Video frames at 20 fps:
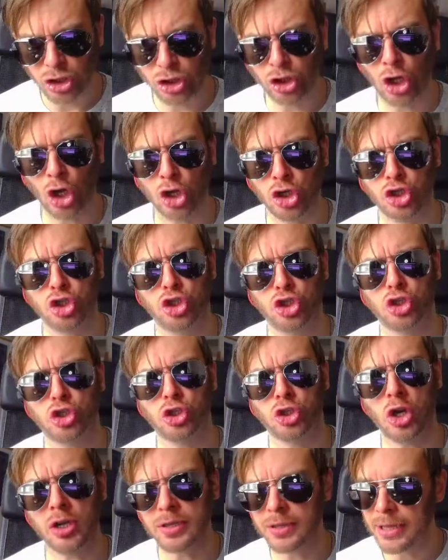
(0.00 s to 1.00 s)
this
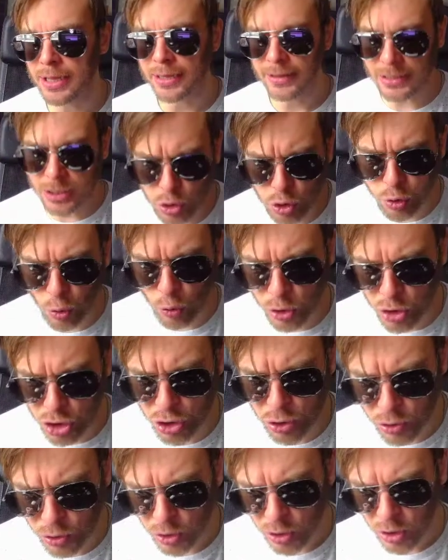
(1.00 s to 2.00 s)

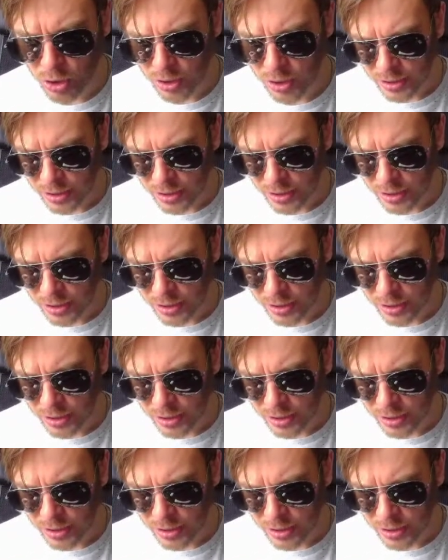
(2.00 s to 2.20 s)
shows you